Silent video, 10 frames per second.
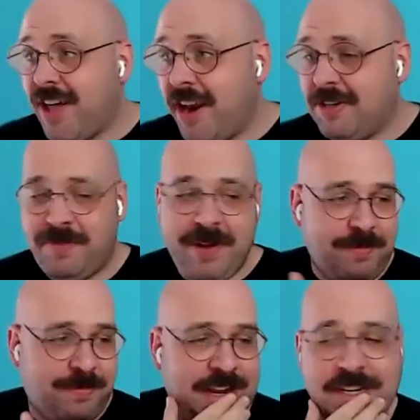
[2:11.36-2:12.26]
excited to
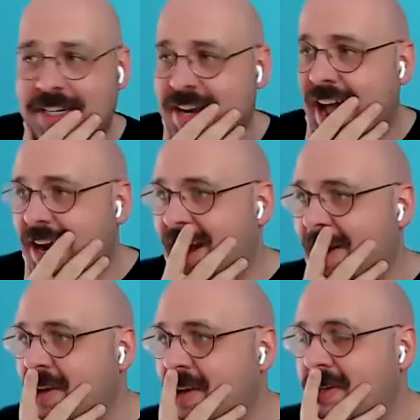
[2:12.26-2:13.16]
be presenting today.
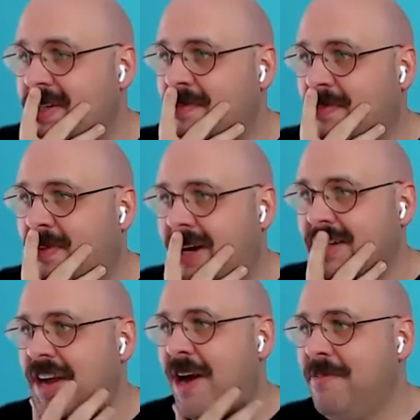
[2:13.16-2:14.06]
We used
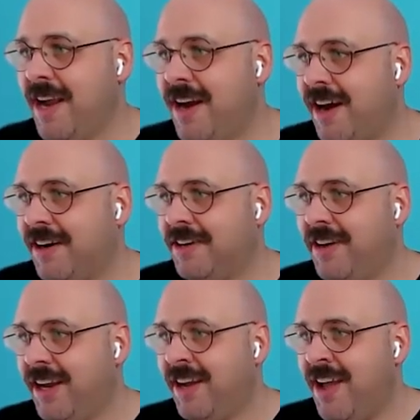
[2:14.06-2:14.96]
PracticeHub in our
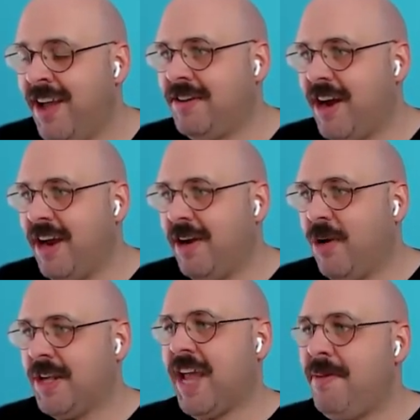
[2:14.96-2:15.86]
clinic and I
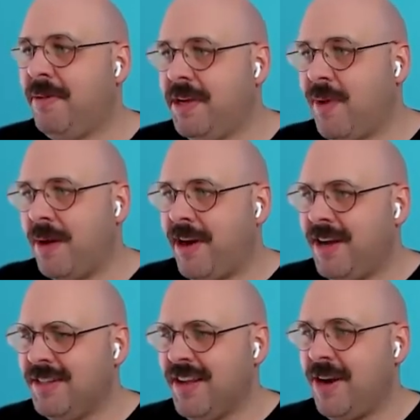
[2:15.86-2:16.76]
always came to these
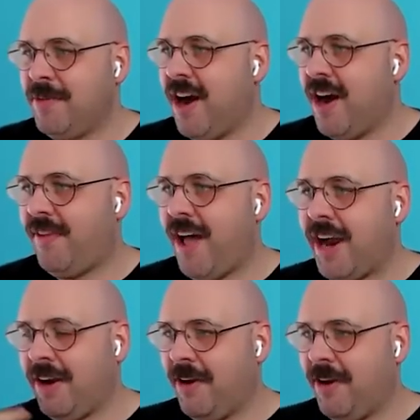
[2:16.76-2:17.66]
webinars and I'm kind of
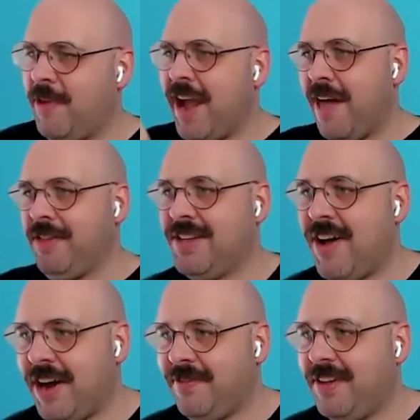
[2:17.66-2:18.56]
like on the other
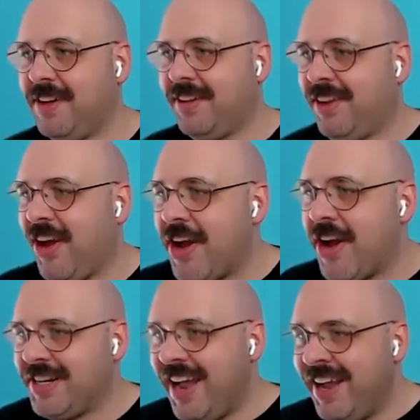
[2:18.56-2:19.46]
side of the
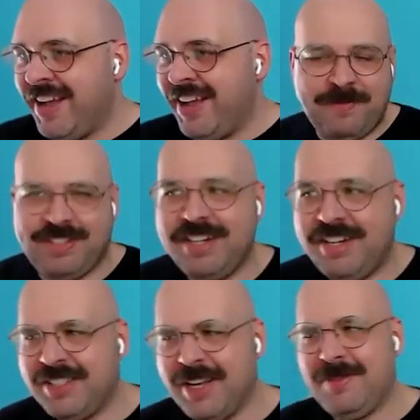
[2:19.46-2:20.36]
curtain today to be
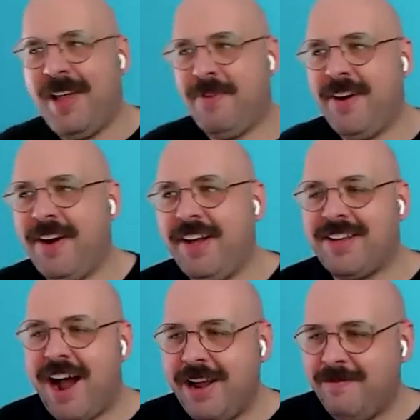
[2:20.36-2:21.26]
presenting. So that's like pretty
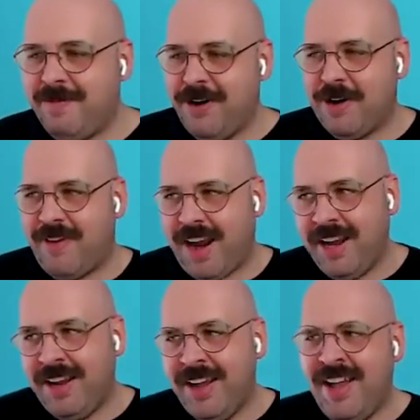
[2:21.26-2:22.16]
exciting, a bit nerve-wracking.